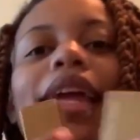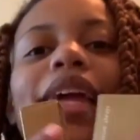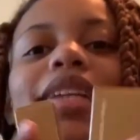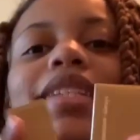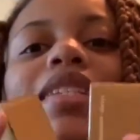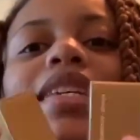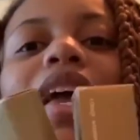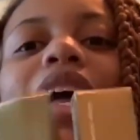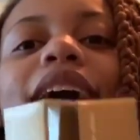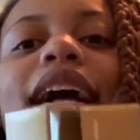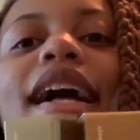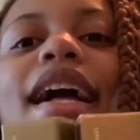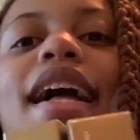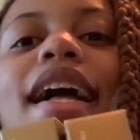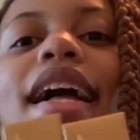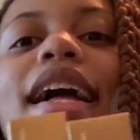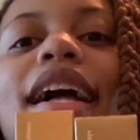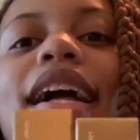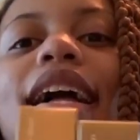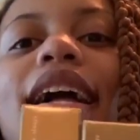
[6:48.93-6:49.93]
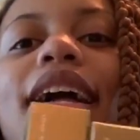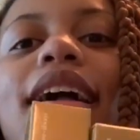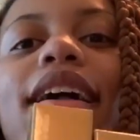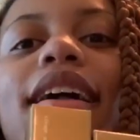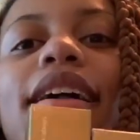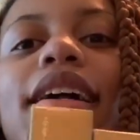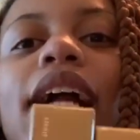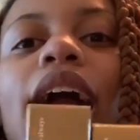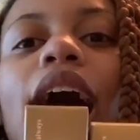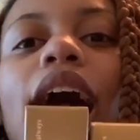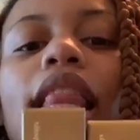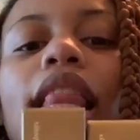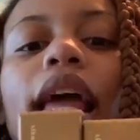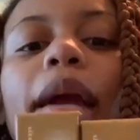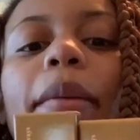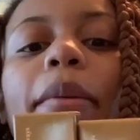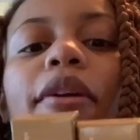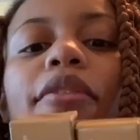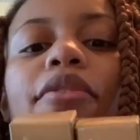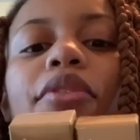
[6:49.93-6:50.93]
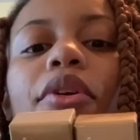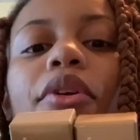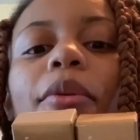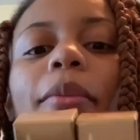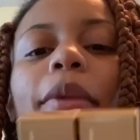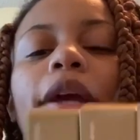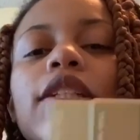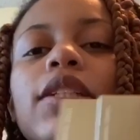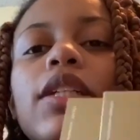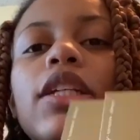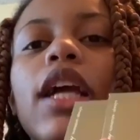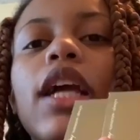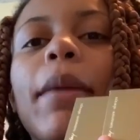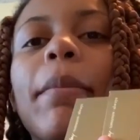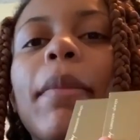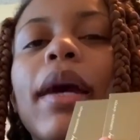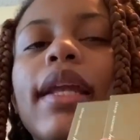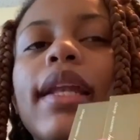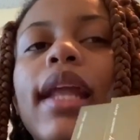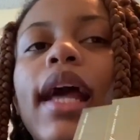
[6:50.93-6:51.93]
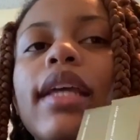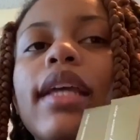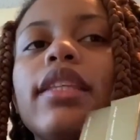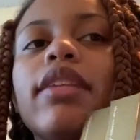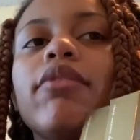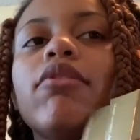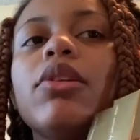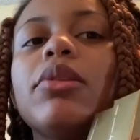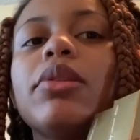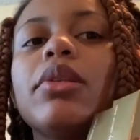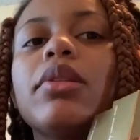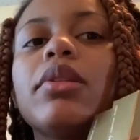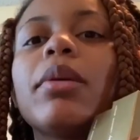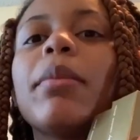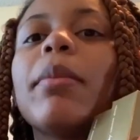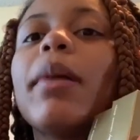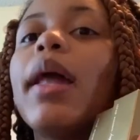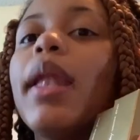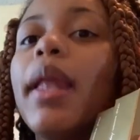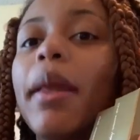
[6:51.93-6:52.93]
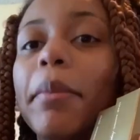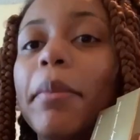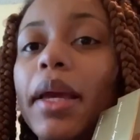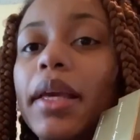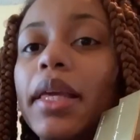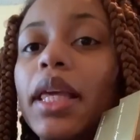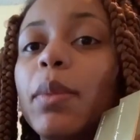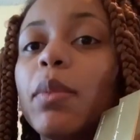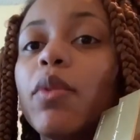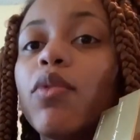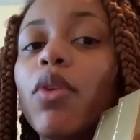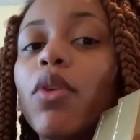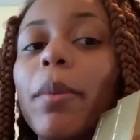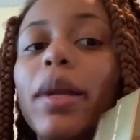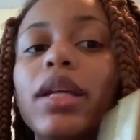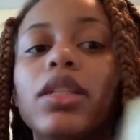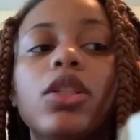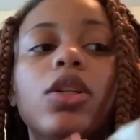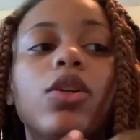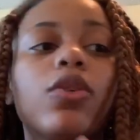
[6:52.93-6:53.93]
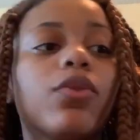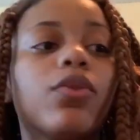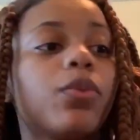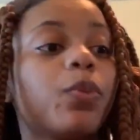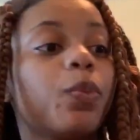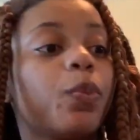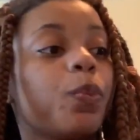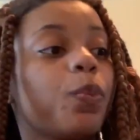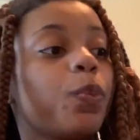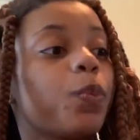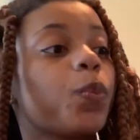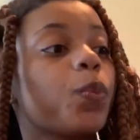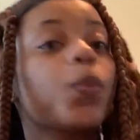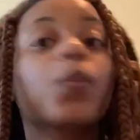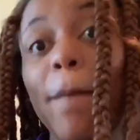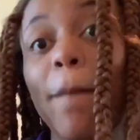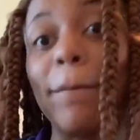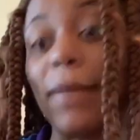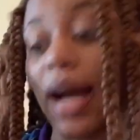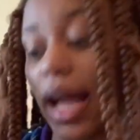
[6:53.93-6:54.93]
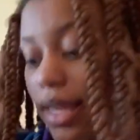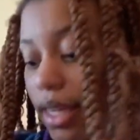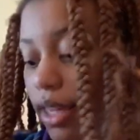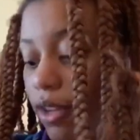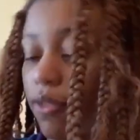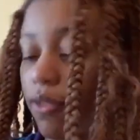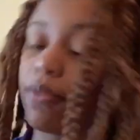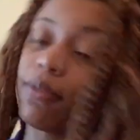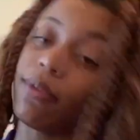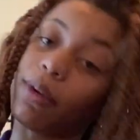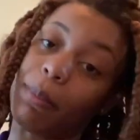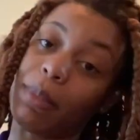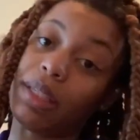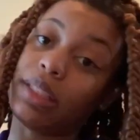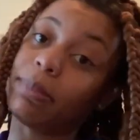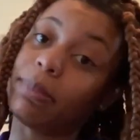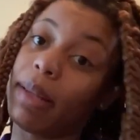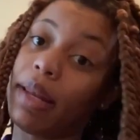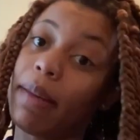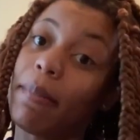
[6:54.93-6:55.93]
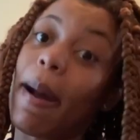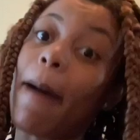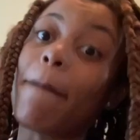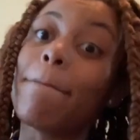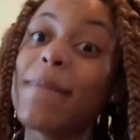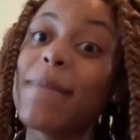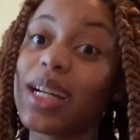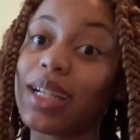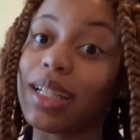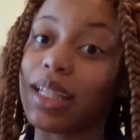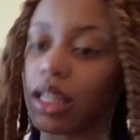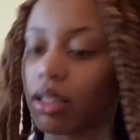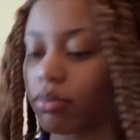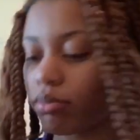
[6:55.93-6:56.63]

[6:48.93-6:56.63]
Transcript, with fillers: Yay! I like perfume. Actually, I might not give this to somebody. I might keep it for myself. My gift for me spending my money.